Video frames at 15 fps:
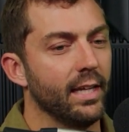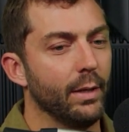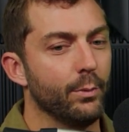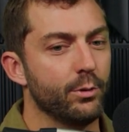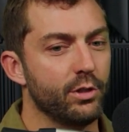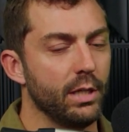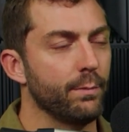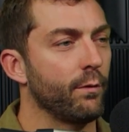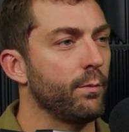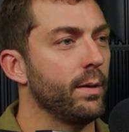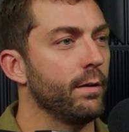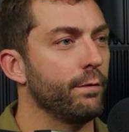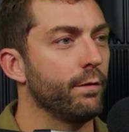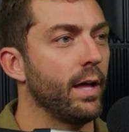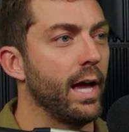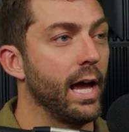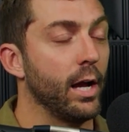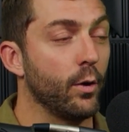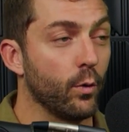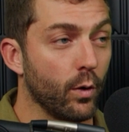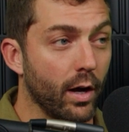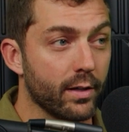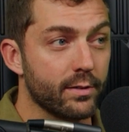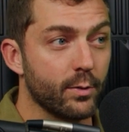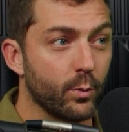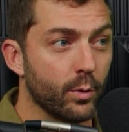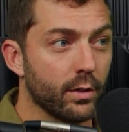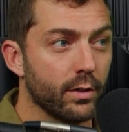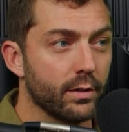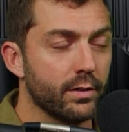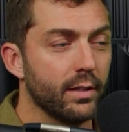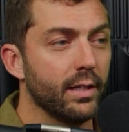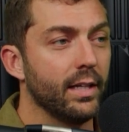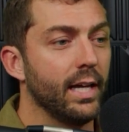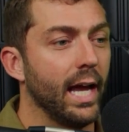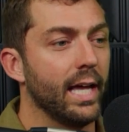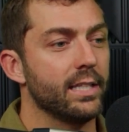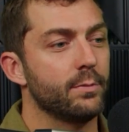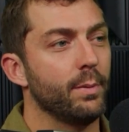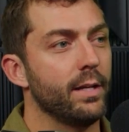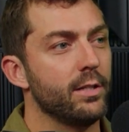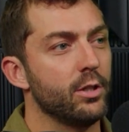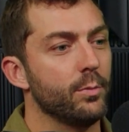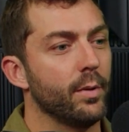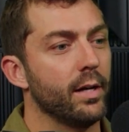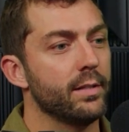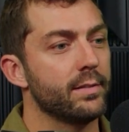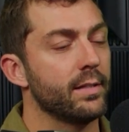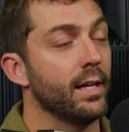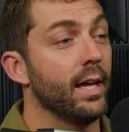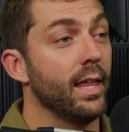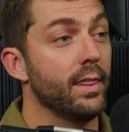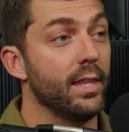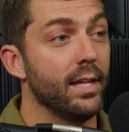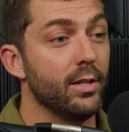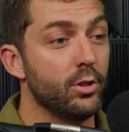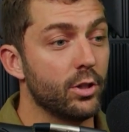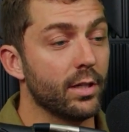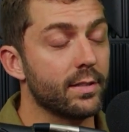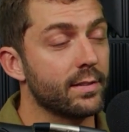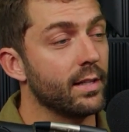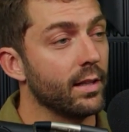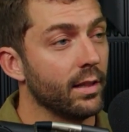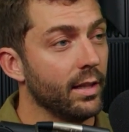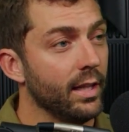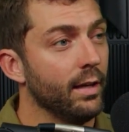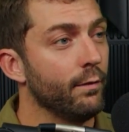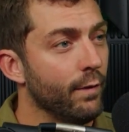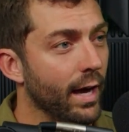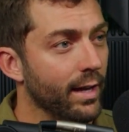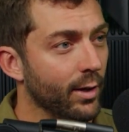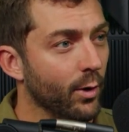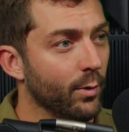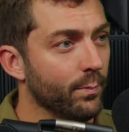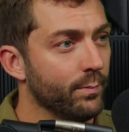It was cheaper for me to fly across the world and spend 2 months than just live at home.